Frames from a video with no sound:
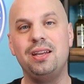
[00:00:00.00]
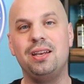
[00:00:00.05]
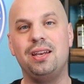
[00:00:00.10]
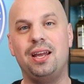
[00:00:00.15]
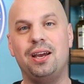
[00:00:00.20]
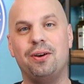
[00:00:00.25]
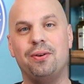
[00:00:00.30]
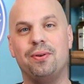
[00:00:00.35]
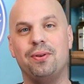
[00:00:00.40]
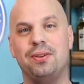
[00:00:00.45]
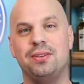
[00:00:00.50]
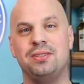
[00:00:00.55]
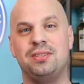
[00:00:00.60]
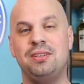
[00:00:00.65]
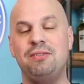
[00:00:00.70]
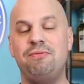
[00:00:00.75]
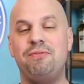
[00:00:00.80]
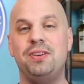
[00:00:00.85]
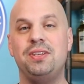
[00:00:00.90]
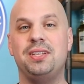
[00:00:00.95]
Now,
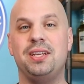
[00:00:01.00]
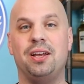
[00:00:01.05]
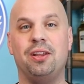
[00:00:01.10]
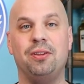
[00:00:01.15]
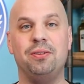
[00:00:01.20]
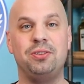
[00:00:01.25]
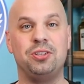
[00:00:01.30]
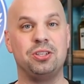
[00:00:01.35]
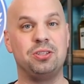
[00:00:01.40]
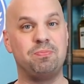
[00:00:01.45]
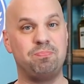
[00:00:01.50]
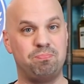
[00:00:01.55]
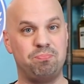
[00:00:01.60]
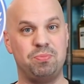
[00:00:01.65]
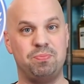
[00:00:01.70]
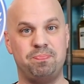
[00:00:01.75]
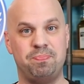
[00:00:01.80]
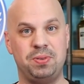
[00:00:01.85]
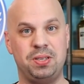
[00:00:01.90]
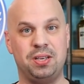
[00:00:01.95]
Zinfendel, just
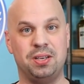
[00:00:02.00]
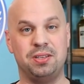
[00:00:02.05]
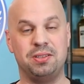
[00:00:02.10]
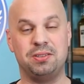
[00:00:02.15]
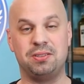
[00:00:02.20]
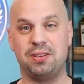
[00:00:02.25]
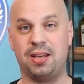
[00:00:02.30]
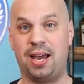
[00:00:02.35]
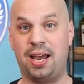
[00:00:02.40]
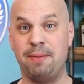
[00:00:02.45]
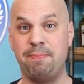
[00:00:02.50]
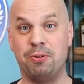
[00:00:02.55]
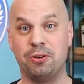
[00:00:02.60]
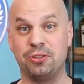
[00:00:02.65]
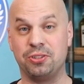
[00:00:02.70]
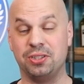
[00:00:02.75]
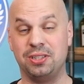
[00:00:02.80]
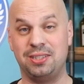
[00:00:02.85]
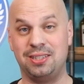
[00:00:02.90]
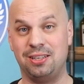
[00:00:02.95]
because I
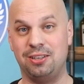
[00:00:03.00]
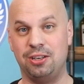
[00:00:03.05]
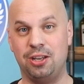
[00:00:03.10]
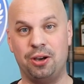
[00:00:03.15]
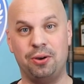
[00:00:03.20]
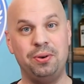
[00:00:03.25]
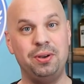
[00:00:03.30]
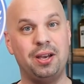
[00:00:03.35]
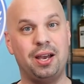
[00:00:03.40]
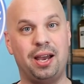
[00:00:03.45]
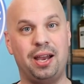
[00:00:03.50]
personally didn't know,